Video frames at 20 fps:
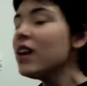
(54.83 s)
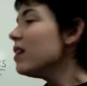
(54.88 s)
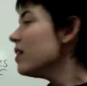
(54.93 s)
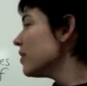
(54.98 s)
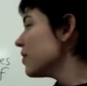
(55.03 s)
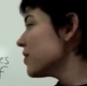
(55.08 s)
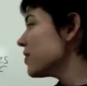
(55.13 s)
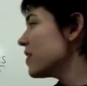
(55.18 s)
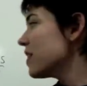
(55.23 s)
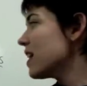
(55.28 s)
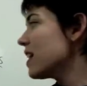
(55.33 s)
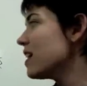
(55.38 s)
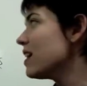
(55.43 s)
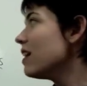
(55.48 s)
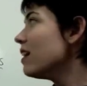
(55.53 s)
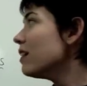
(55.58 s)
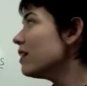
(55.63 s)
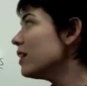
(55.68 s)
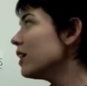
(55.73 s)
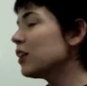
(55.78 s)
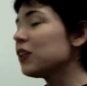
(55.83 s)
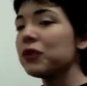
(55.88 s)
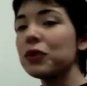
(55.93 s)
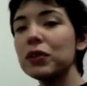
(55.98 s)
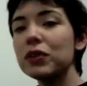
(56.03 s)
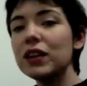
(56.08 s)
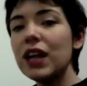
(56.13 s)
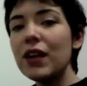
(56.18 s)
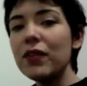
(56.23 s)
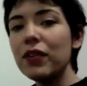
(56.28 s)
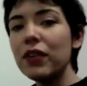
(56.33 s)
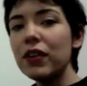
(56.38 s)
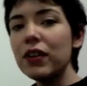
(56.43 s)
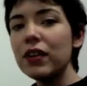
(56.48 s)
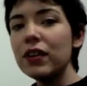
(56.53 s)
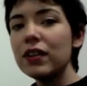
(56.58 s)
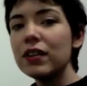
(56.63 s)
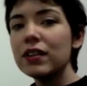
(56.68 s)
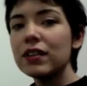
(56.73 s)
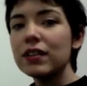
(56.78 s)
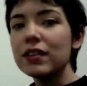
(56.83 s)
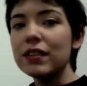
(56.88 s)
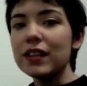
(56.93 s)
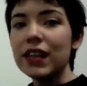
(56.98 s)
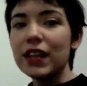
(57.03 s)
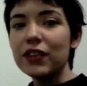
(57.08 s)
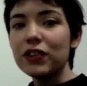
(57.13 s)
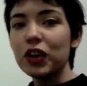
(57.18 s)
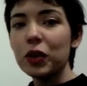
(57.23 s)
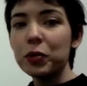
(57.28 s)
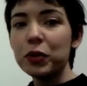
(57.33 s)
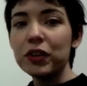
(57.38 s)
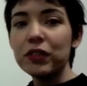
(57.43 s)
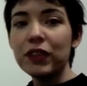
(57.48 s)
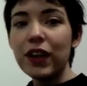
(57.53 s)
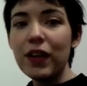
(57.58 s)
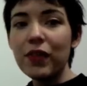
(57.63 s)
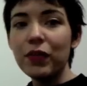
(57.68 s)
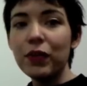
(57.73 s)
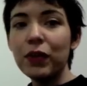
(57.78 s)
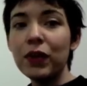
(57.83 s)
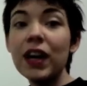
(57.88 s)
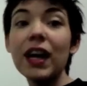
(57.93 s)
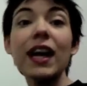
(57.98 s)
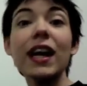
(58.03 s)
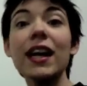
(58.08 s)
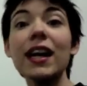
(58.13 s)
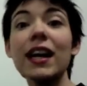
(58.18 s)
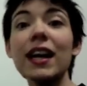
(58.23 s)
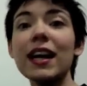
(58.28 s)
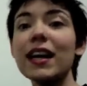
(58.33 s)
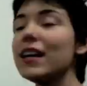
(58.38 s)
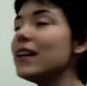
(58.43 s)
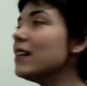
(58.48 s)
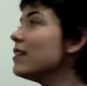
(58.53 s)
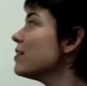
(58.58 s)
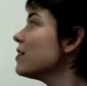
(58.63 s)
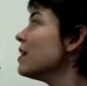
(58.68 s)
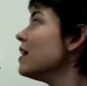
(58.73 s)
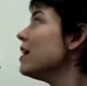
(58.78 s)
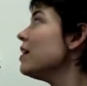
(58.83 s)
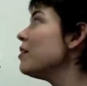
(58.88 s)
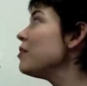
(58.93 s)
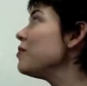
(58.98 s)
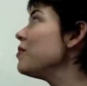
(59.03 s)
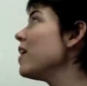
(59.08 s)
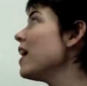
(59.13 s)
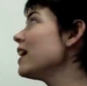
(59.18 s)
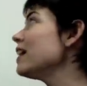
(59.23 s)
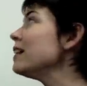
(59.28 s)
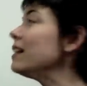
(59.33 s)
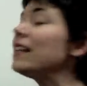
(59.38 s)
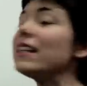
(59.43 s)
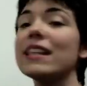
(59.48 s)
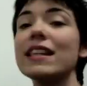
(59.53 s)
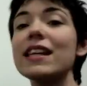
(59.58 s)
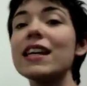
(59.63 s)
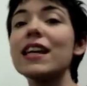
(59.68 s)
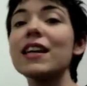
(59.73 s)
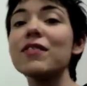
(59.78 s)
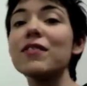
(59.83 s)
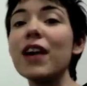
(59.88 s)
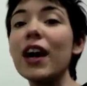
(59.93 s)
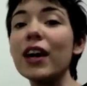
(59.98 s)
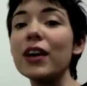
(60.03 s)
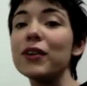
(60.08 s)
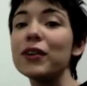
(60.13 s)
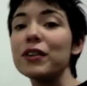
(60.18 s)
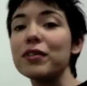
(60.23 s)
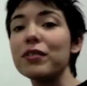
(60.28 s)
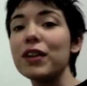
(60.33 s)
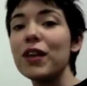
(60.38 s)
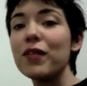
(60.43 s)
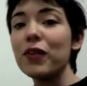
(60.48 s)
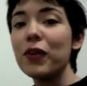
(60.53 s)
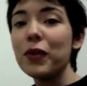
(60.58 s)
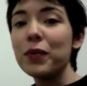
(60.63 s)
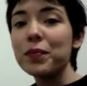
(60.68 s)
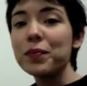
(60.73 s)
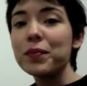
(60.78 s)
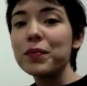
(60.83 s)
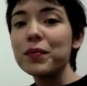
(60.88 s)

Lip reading: There's the literal level, the interpretive level, and finally the evaluative level.